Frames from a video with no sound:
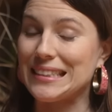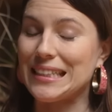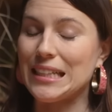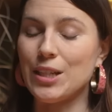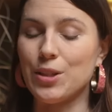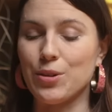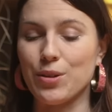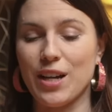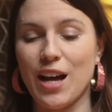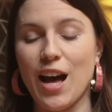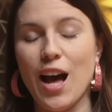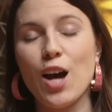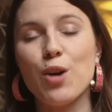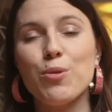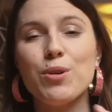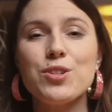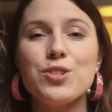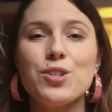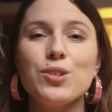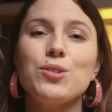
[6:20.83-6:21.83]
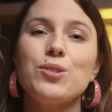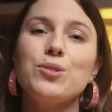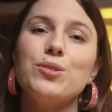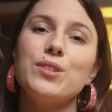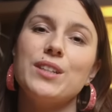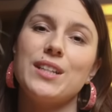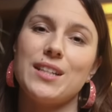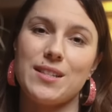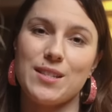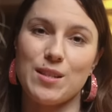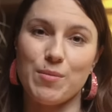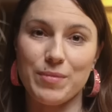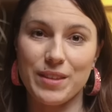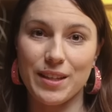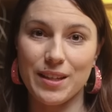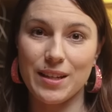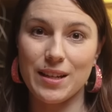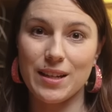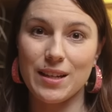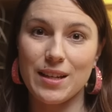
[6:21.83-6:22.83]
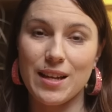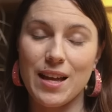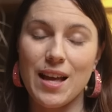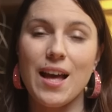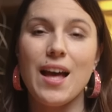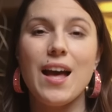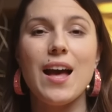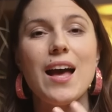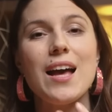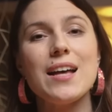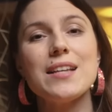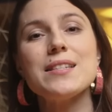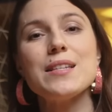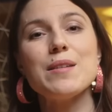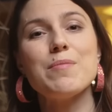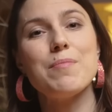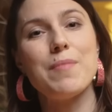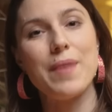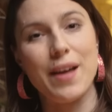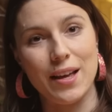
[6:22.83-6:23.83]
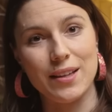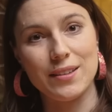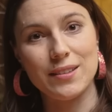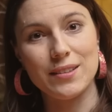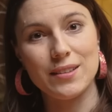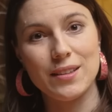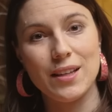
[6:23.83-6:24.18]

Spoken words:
Look, I want you to look at something. As a man,